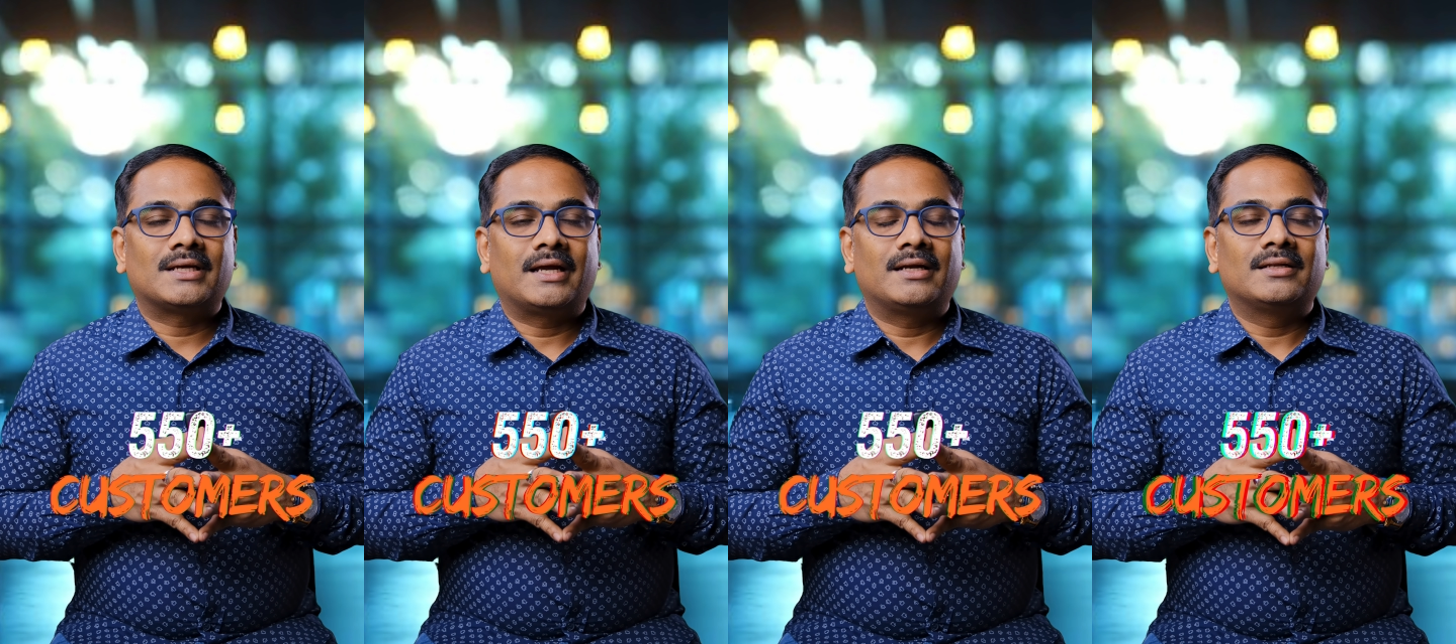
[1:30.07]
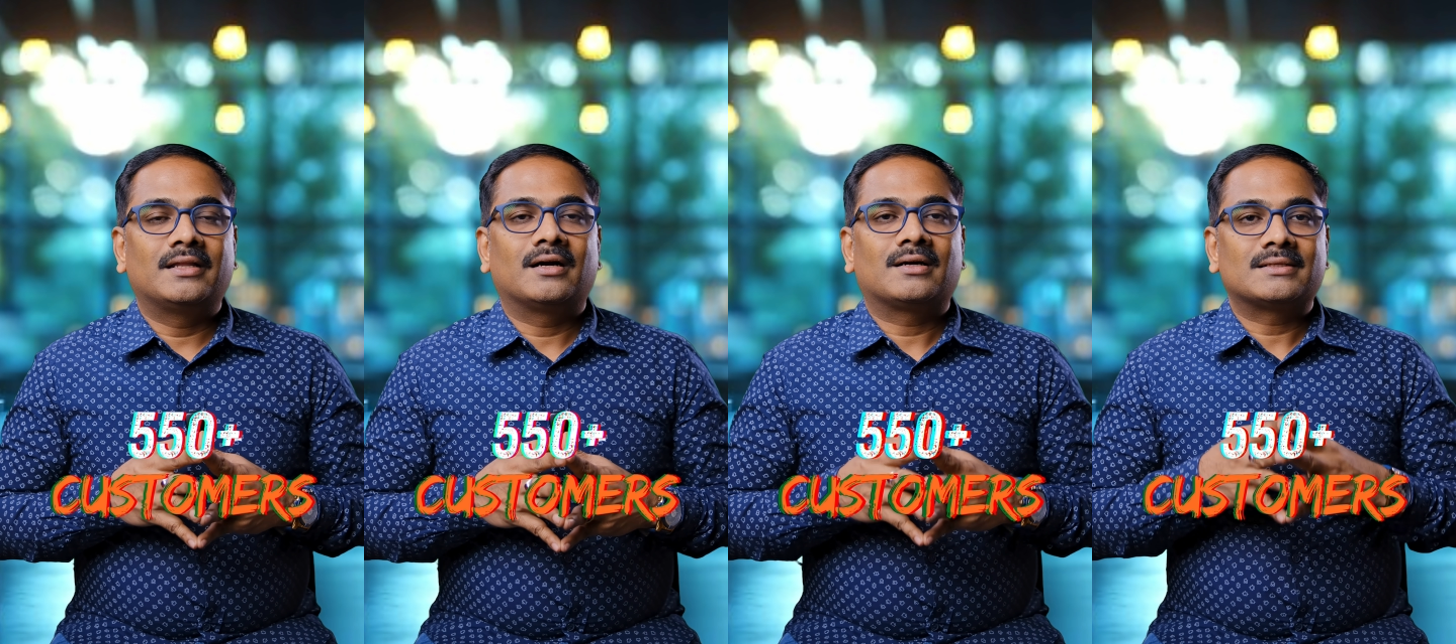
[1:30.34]

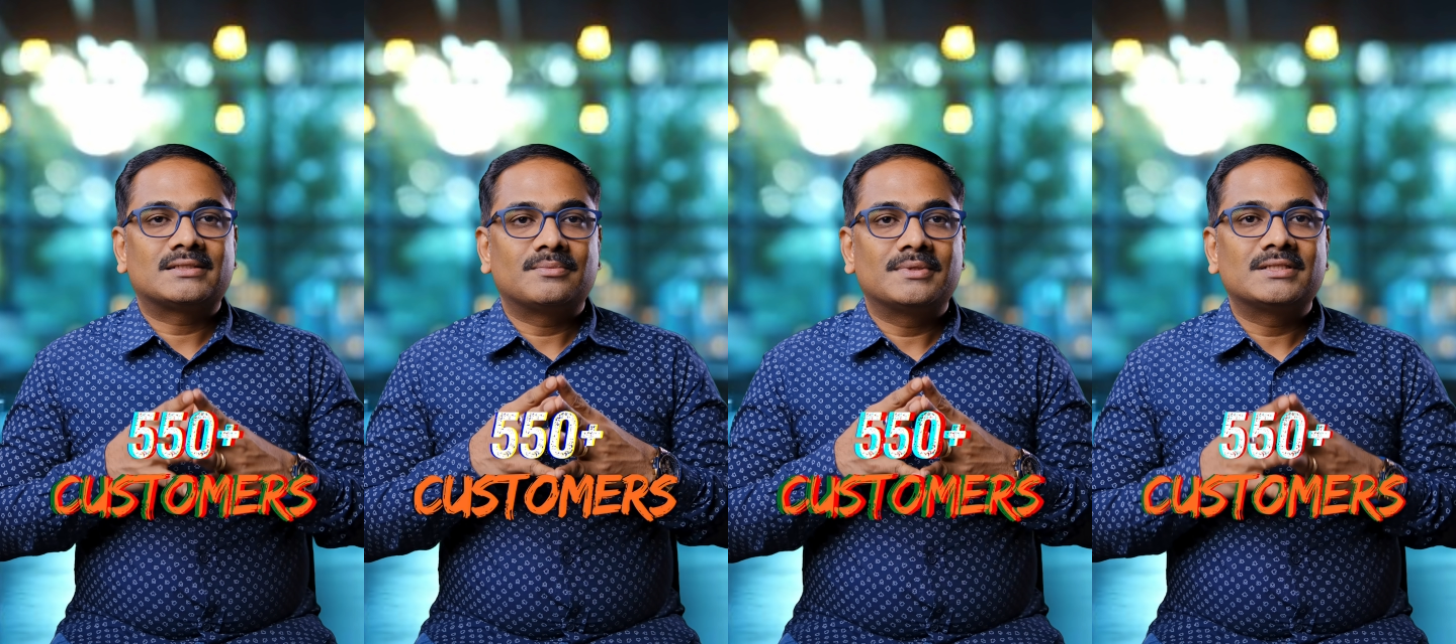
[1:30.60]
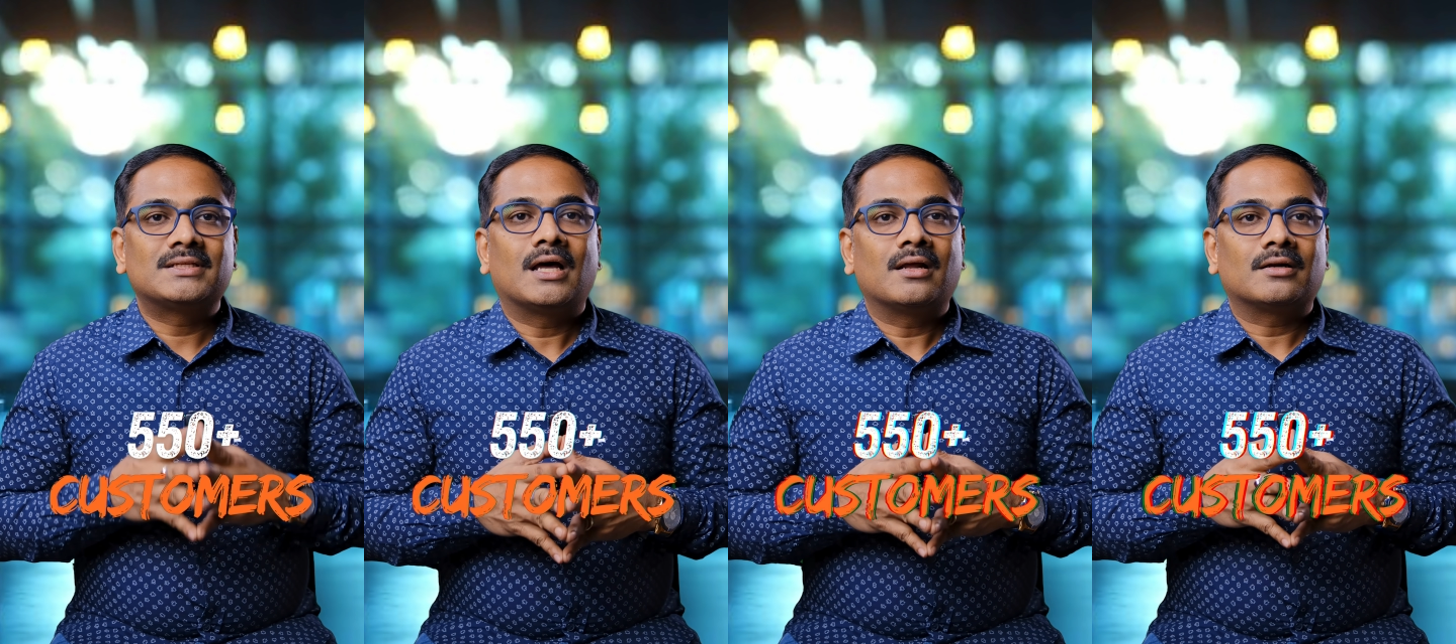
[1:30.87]
and the
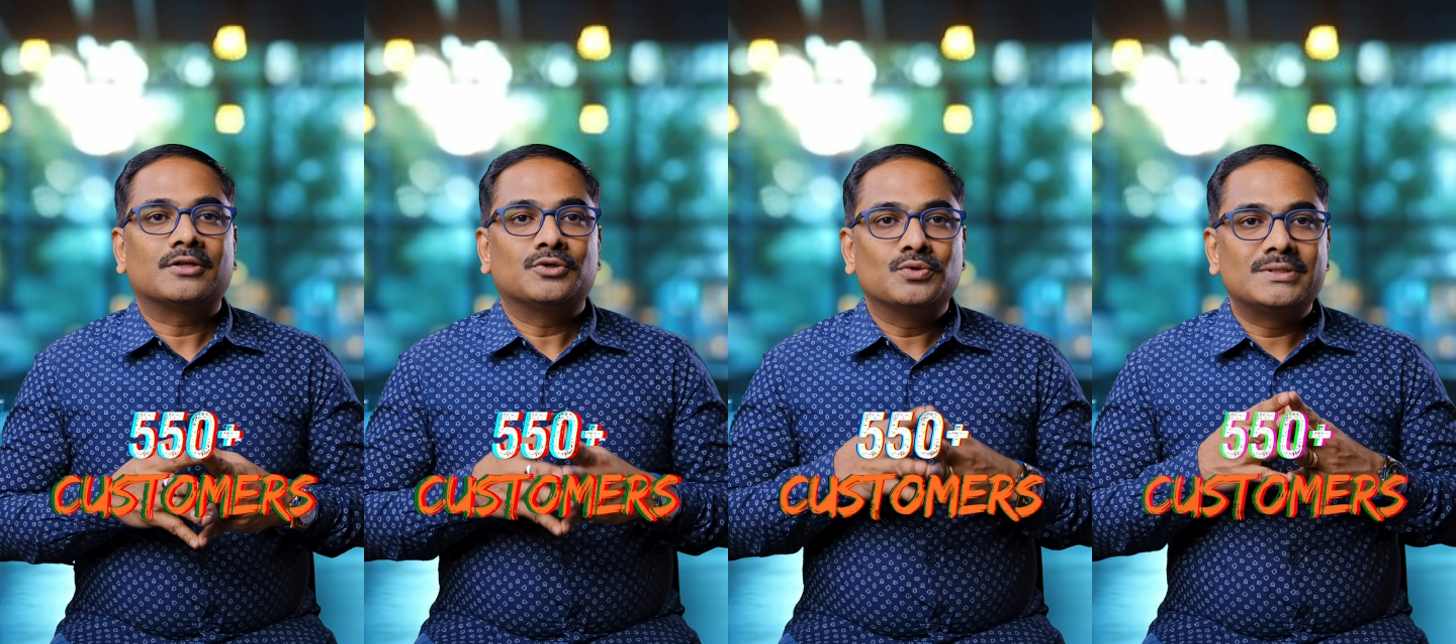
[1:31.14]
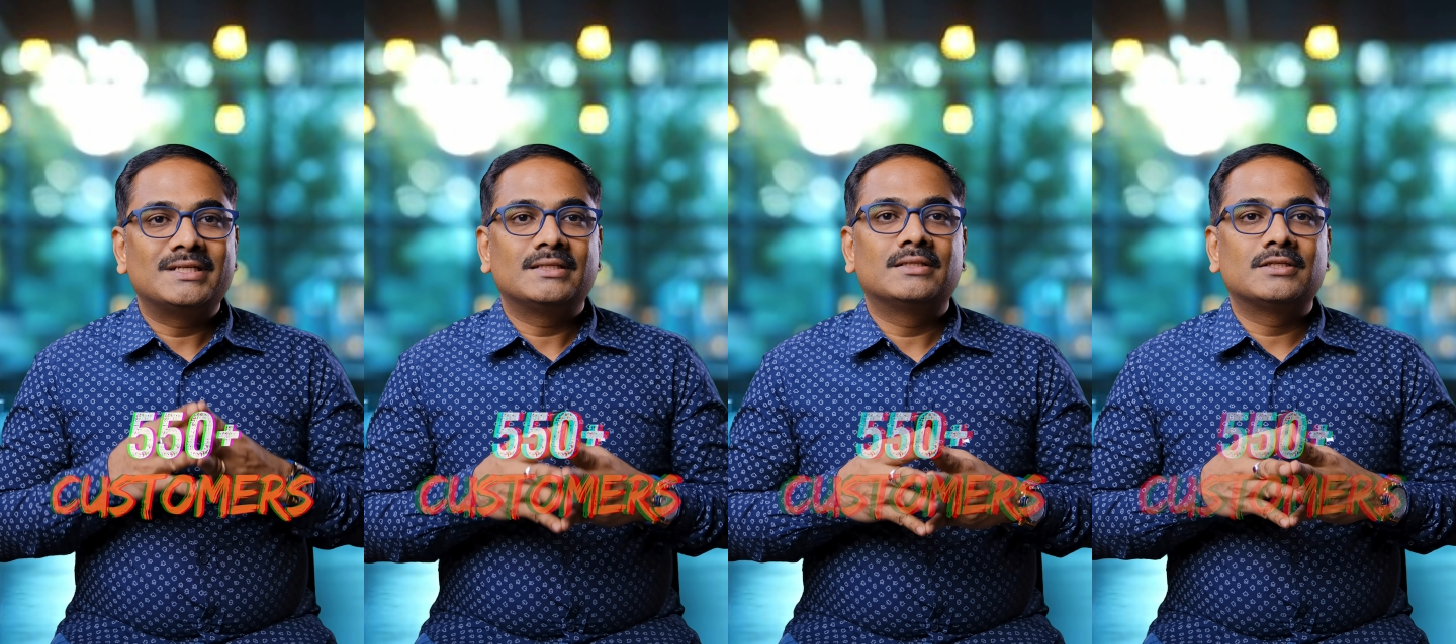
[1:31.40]
customers are
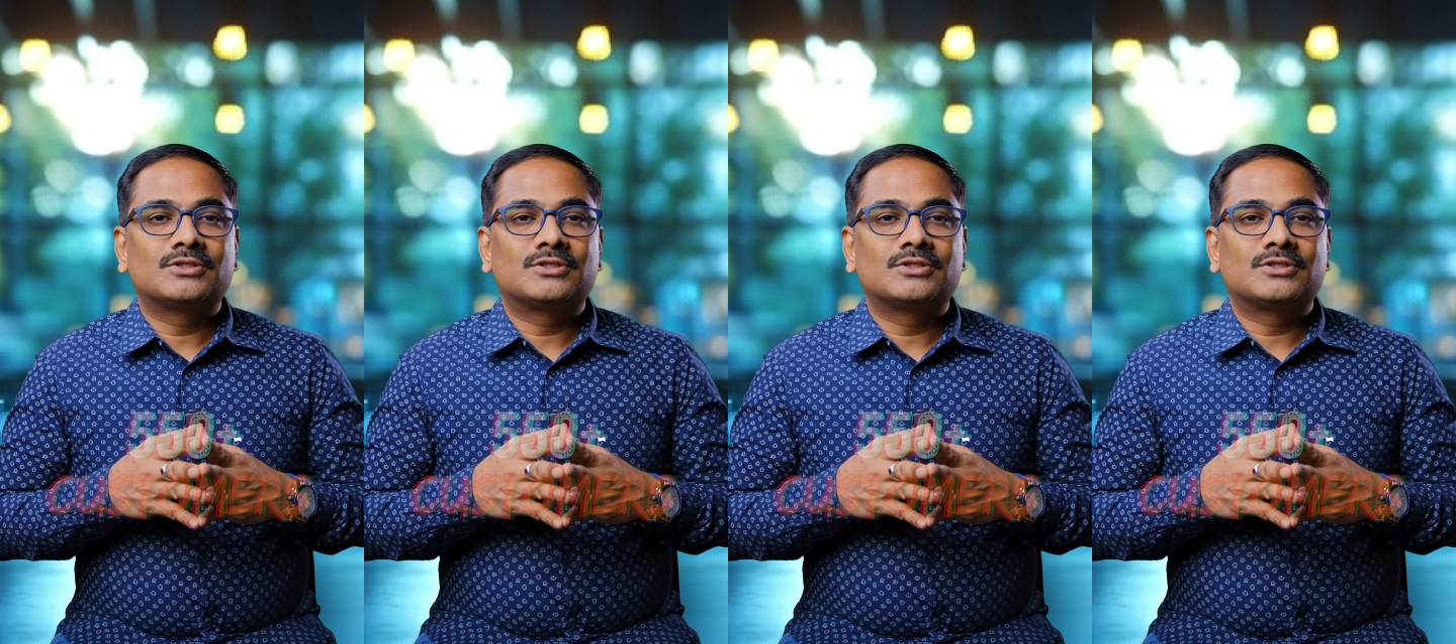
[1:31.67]
using